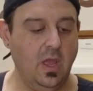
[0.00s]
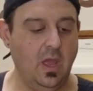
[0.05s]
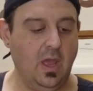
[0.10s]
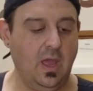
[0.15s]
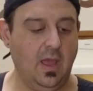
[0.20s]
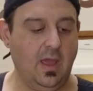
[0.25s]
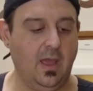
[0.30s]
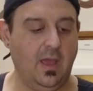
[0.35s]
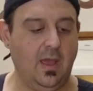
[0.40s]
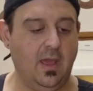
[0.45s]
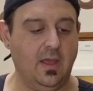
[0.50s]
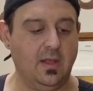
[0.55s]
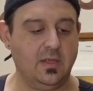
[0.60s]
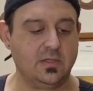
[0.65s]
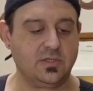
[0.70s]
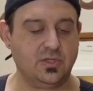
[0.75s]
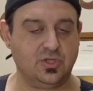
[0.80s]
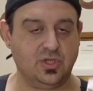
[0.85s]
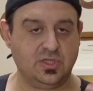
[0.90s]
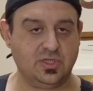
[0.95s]

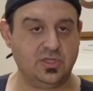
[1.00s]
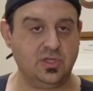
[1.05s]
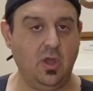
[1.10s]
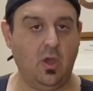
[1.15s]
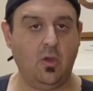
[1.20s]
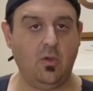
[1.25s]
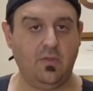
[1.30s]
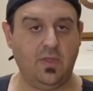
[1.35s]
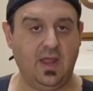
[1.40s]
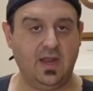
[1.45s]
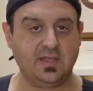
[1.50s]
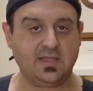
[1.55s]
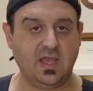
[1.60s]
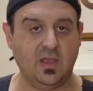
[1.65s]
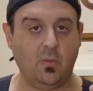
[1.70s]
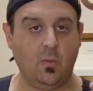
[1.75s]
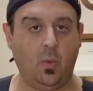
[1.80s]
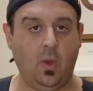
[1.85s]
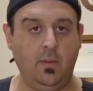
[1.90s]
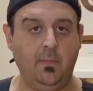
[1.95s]
So just know that it's
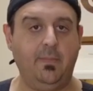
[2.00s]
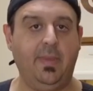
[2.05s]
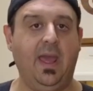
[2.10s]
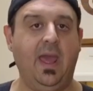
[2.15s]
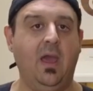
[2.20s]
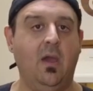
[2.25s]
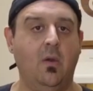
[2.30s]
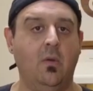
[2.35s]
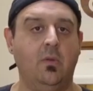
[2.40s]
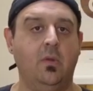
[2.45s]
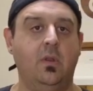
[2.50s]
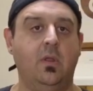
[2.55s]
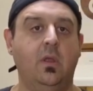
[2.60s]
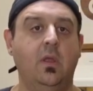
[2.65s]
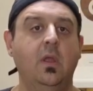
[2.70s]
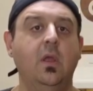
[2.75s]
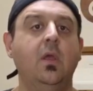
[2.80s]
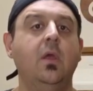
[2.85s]
like 1 pound